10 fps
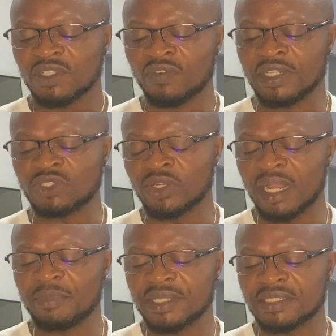of the
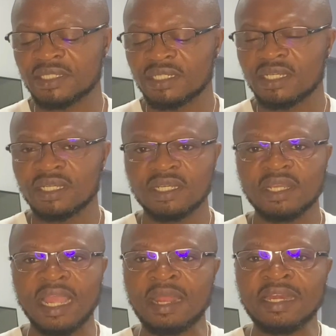tournament,
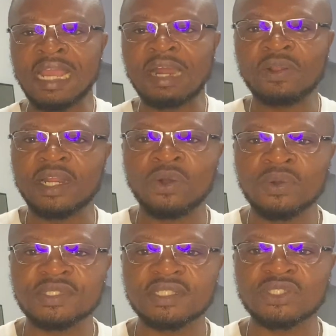and they are not the
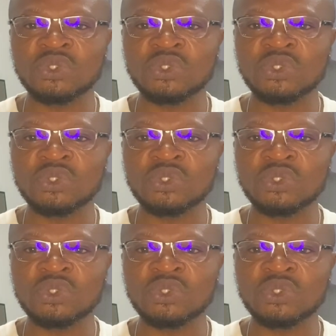host.